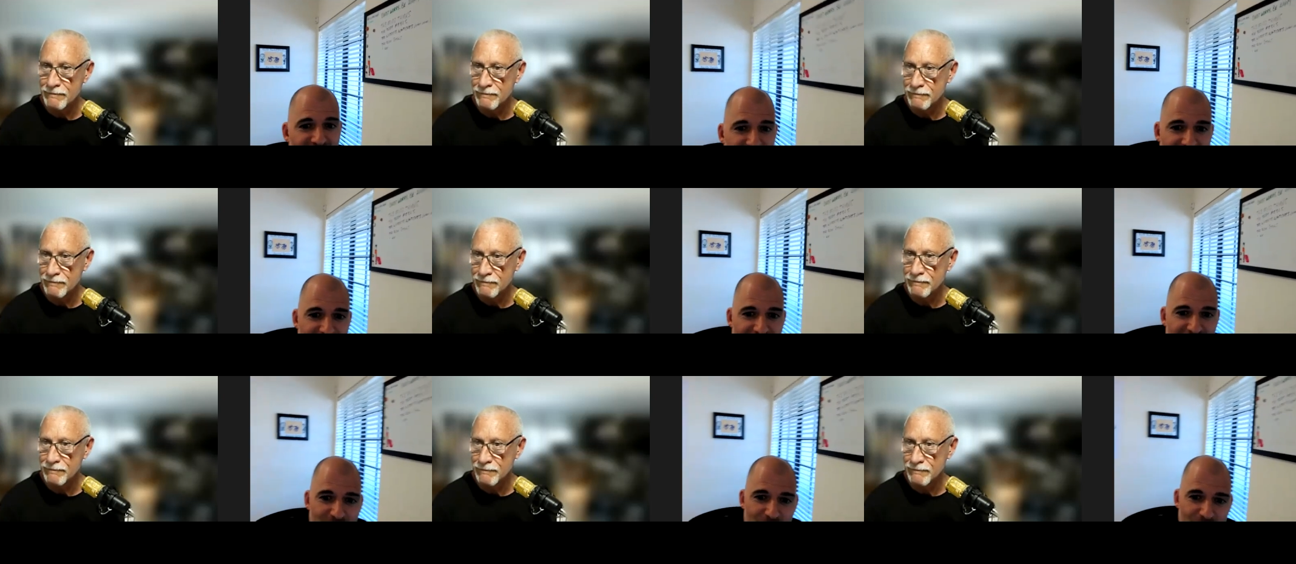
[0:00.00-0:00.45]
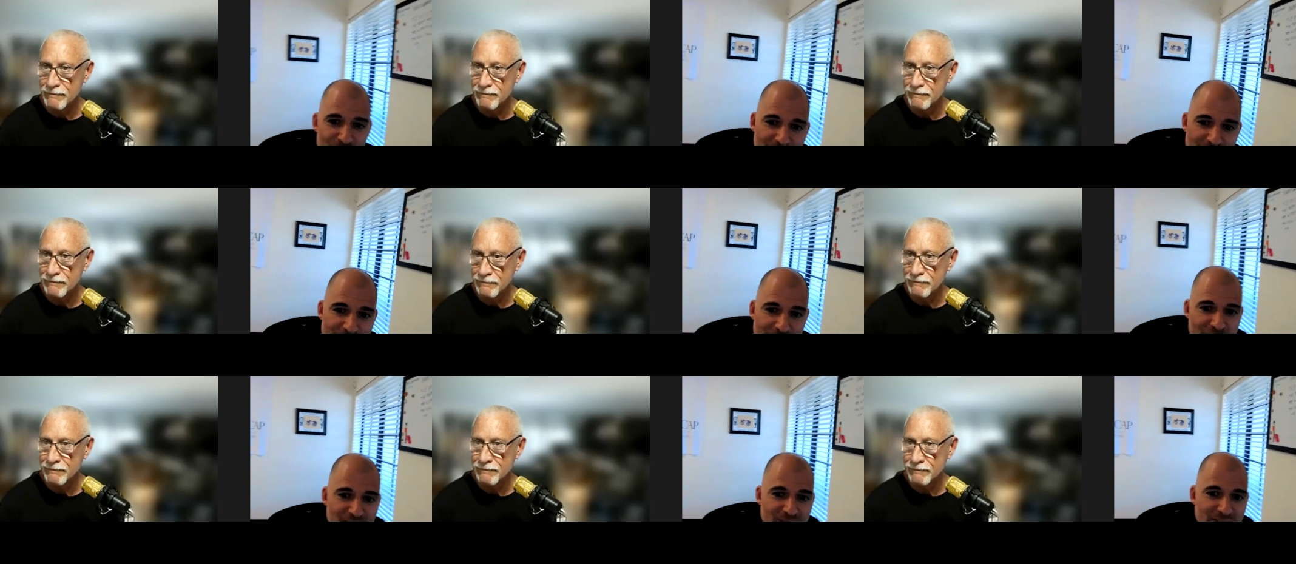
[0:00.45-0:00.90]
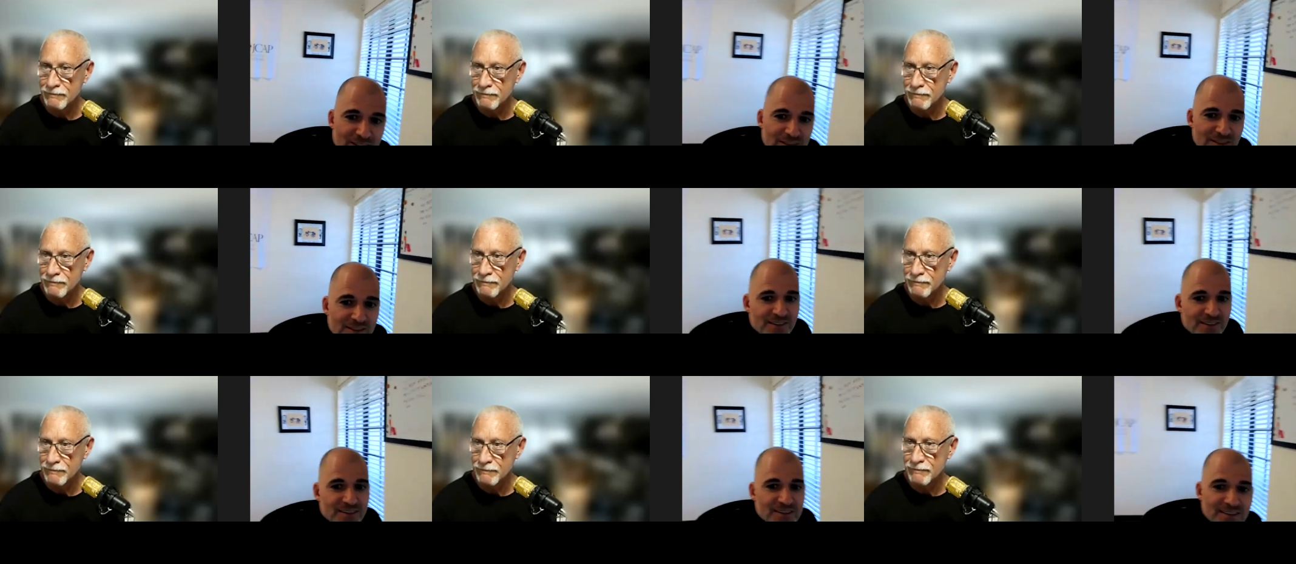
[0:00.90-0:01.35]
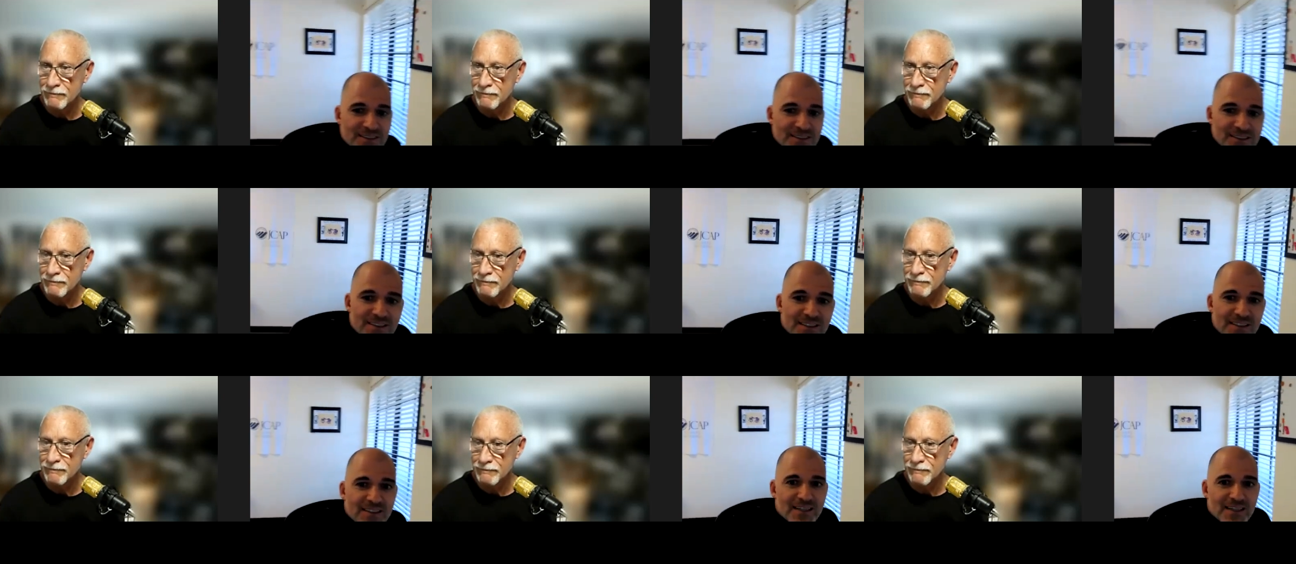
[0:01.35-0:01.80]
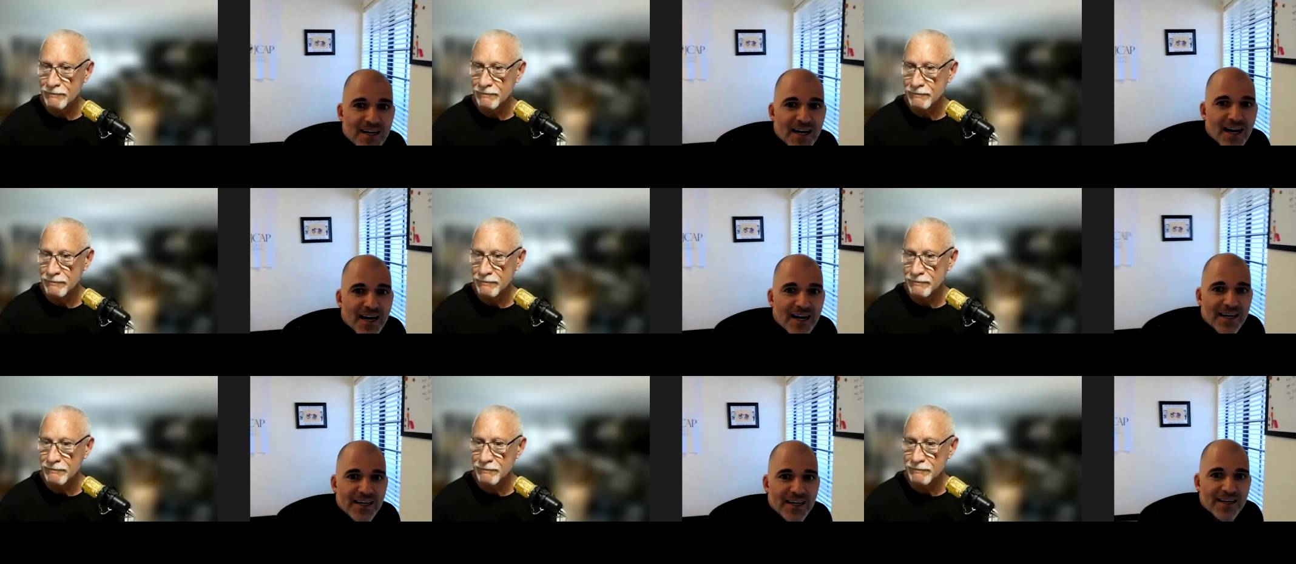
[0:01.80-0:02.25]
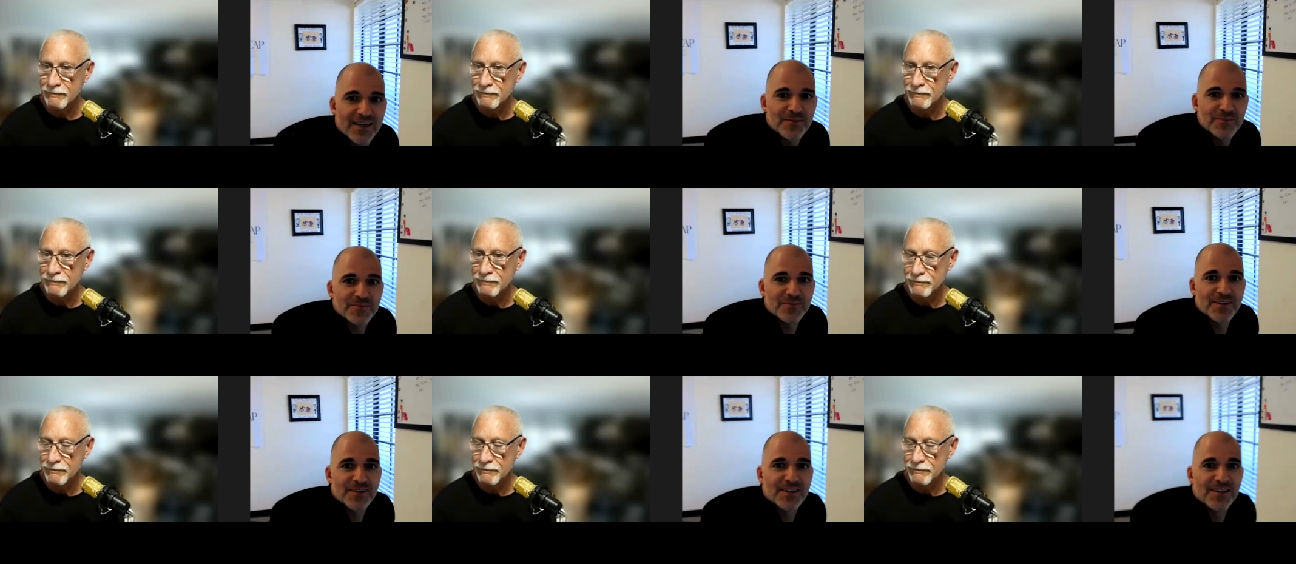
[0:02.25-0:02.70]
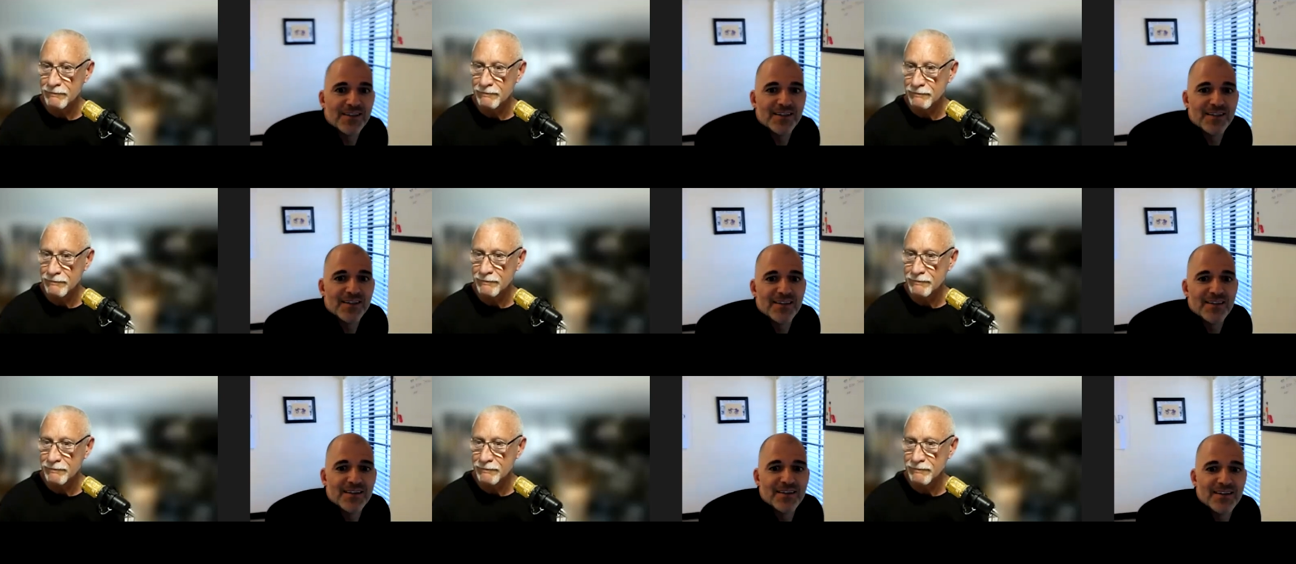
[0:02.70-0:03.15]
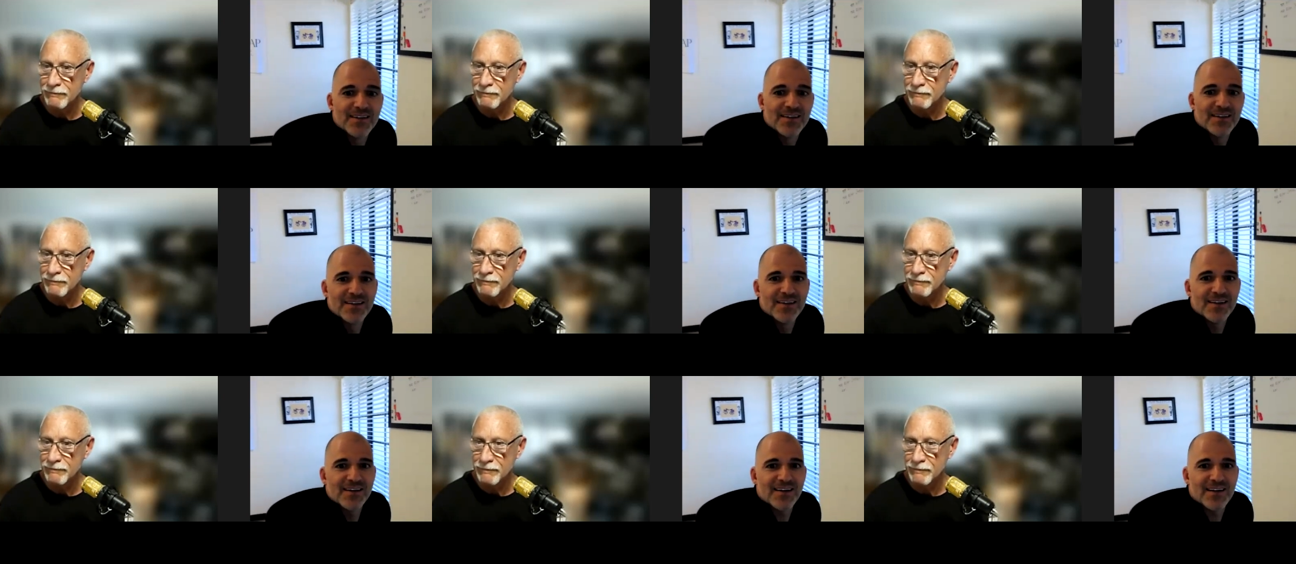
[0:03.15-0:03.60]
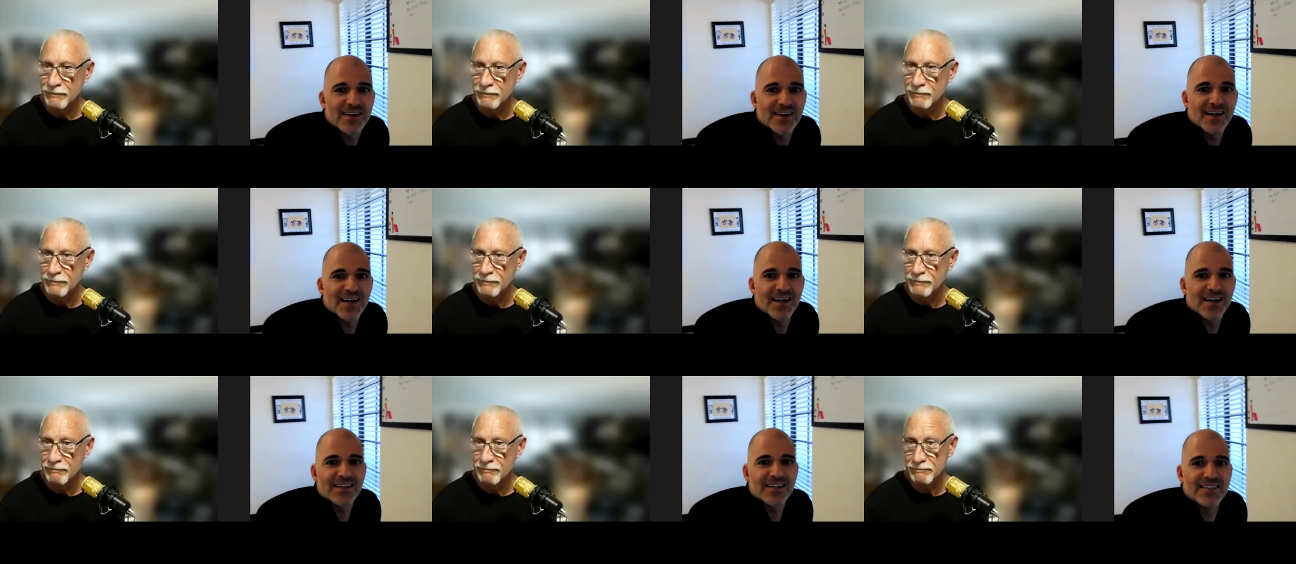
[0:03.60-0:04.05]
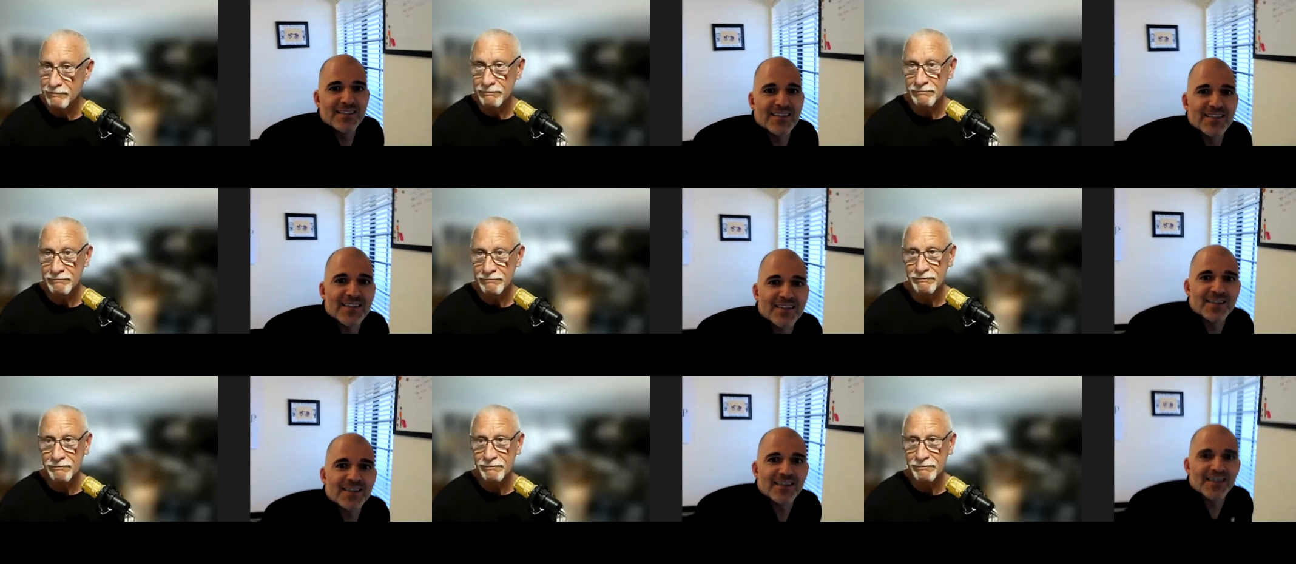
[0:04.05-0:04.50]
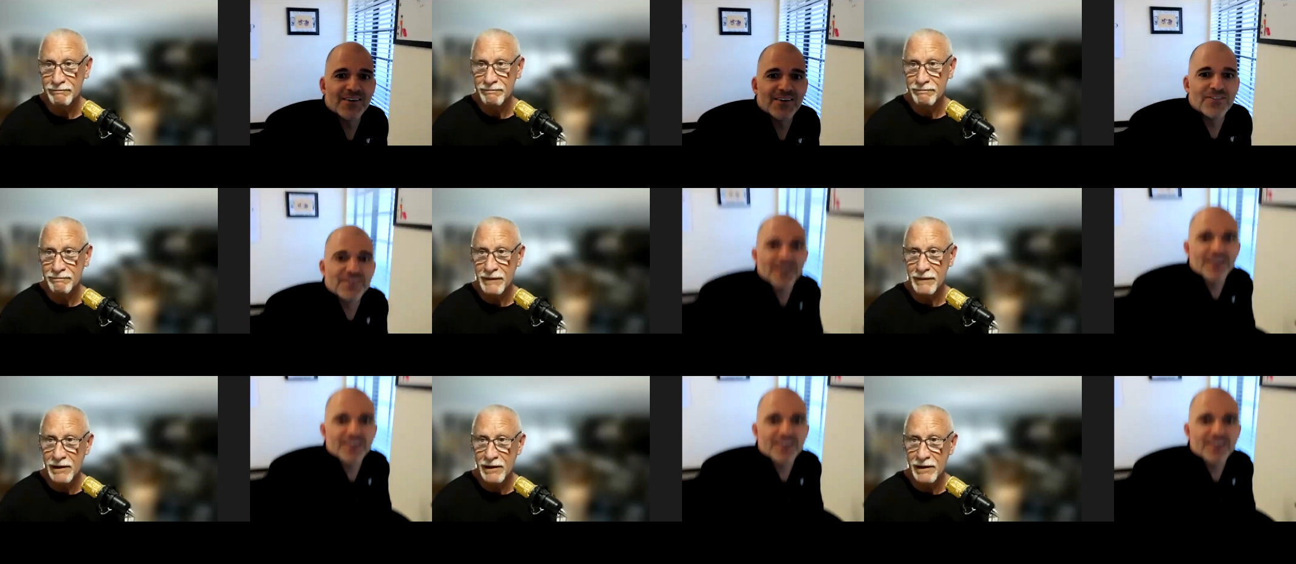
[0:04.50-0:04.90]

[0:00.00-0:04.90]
Speaker 1: the ego steals, I am, and if